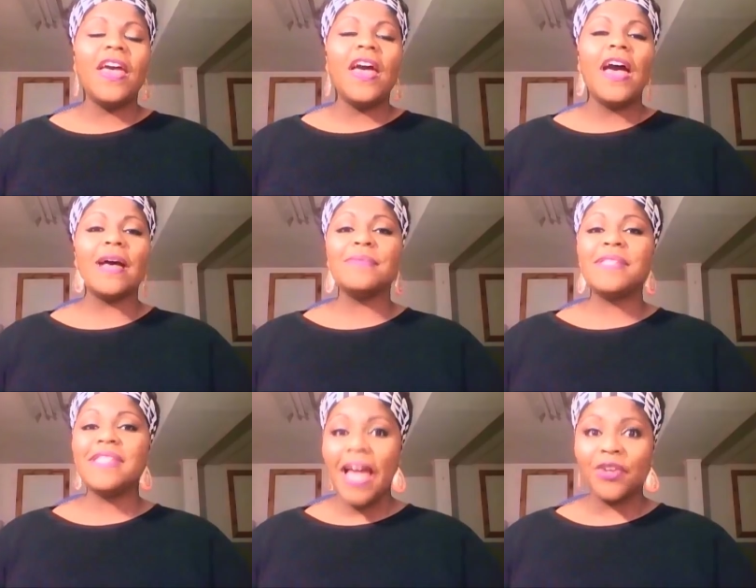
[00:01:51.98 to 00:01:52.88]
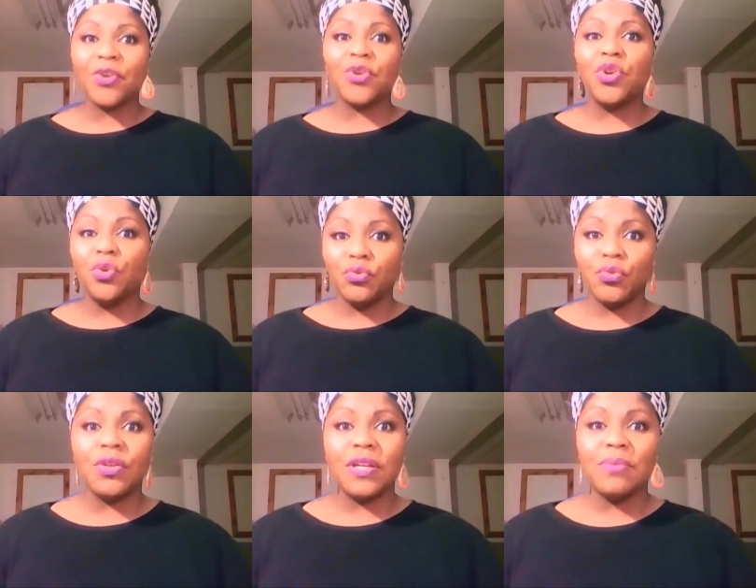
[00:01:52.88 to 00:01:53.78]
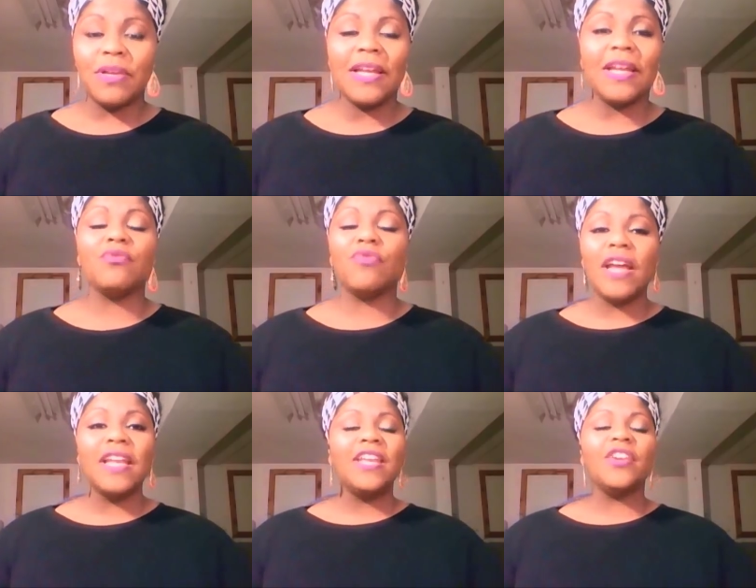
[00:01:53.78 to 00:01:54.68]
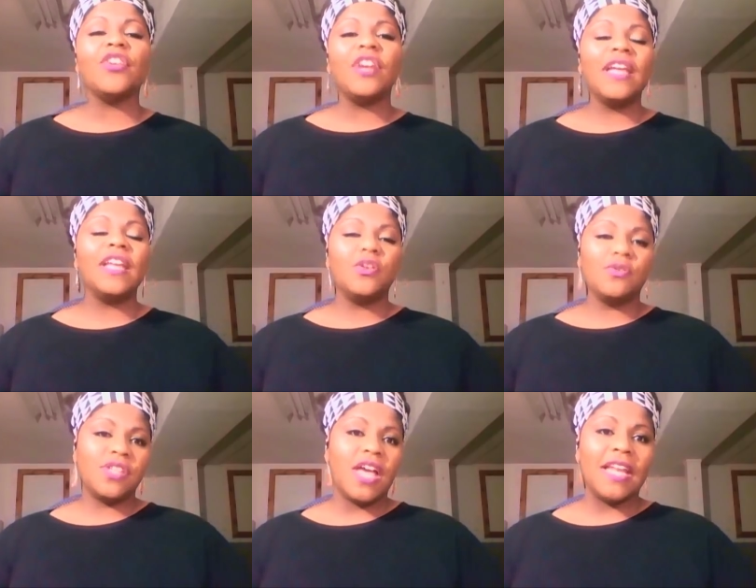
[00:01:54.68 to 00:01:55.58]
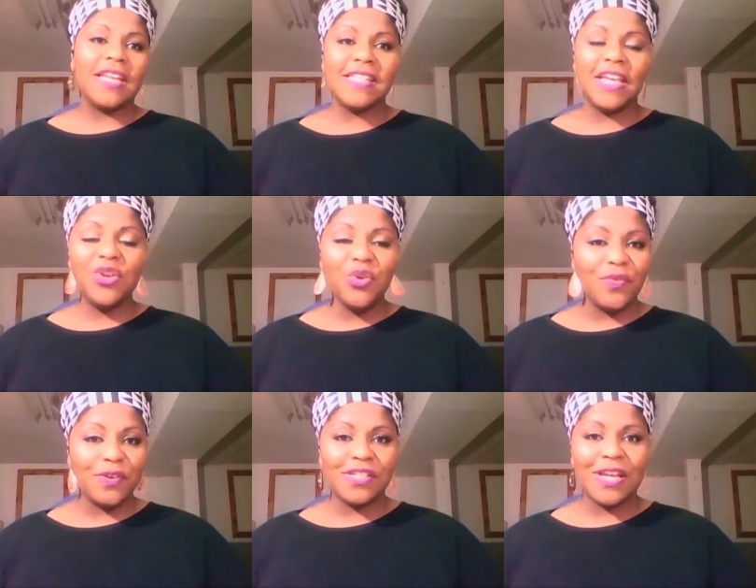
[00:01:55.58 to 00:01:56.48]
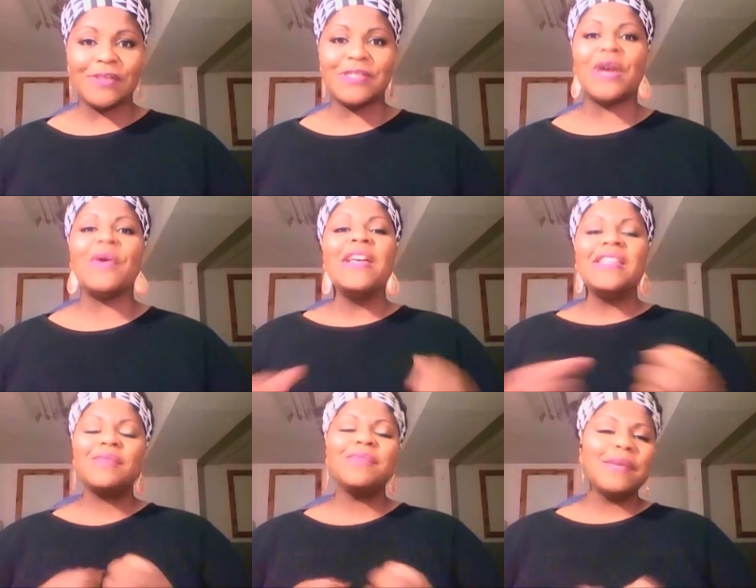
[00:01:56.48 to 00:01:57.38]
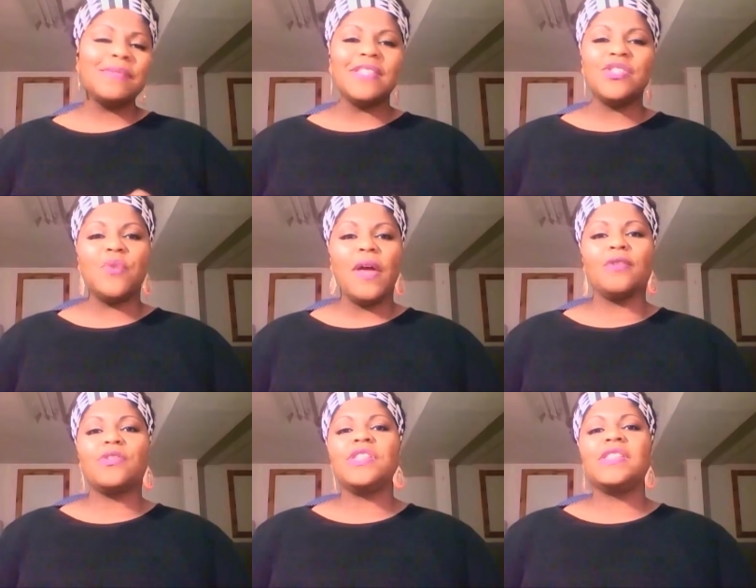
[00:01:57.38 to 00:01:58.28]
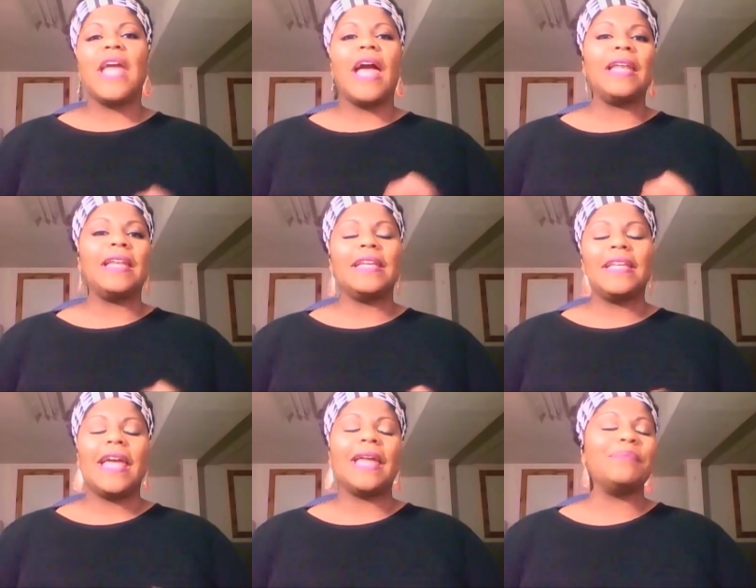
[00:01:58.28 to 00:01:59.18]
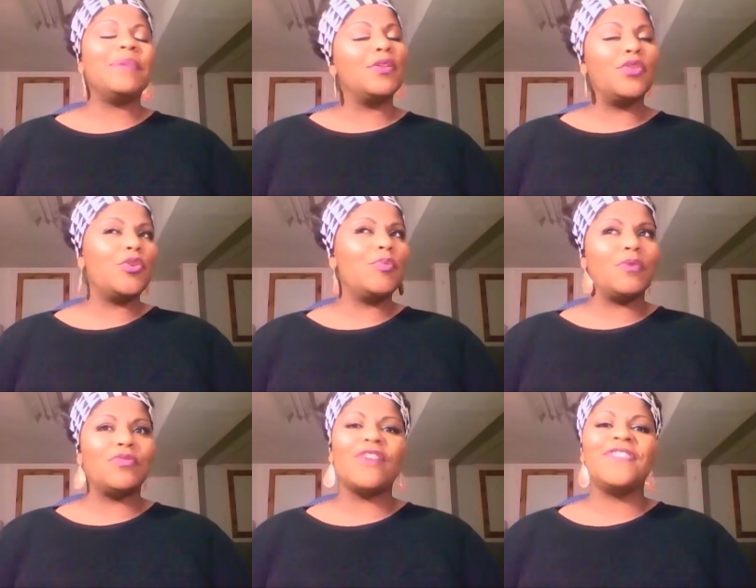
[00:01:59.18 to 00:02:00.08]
um, Saturn, your ruling planet, right here in your sign. It's in your first house. Now, sometimes these two energies can can be a little bit rough